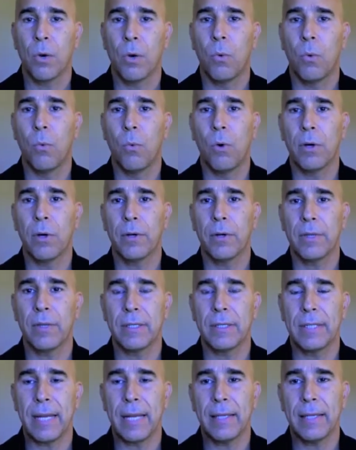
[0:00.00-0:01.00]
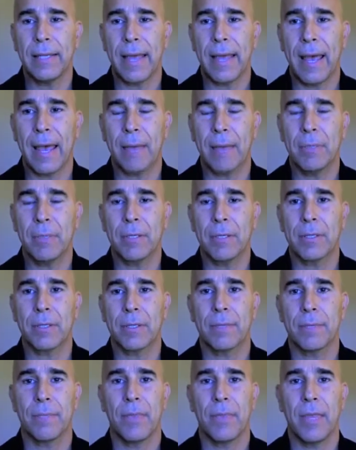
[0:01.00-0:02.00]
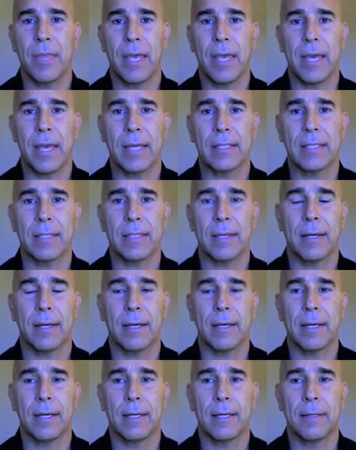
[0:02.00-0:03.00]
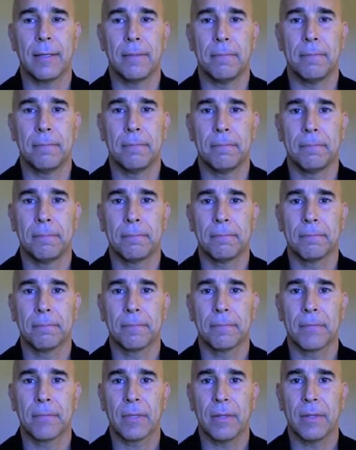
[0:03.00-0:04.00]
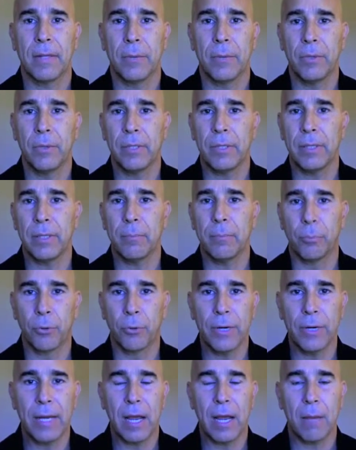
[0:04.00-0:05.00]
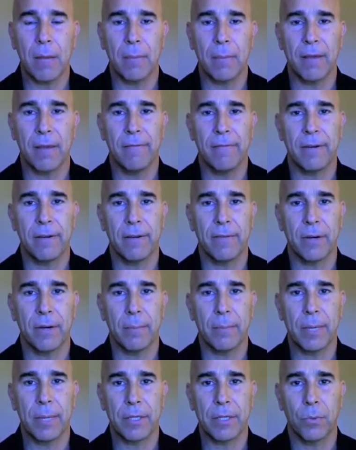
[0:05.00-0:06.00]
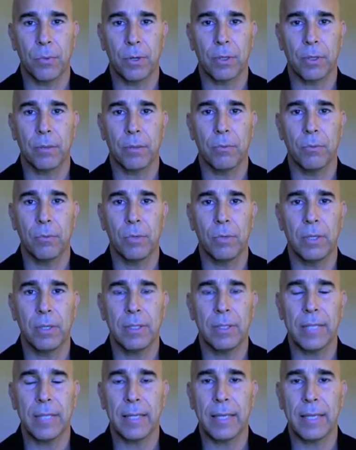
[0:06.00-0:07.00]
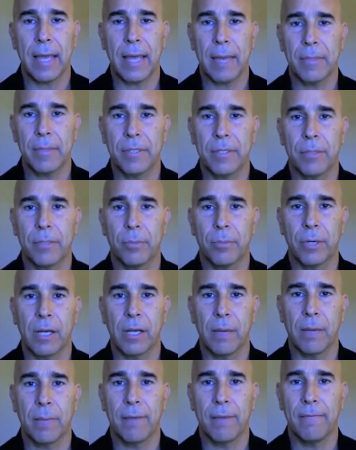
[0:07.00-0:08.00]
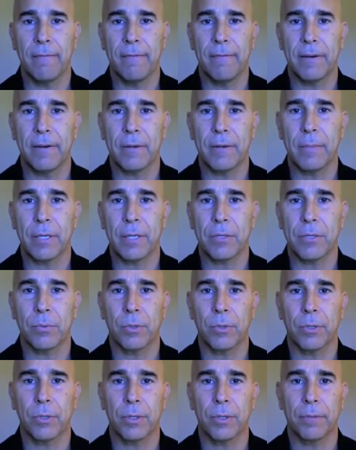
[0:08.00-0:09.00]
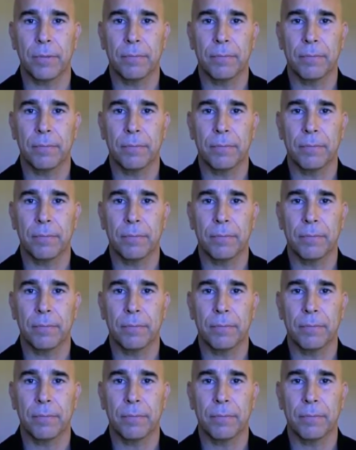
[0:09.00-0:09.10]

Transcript: What are the daily habits that really bring out my very, very best work? What are the daily habits that bring out my very best work?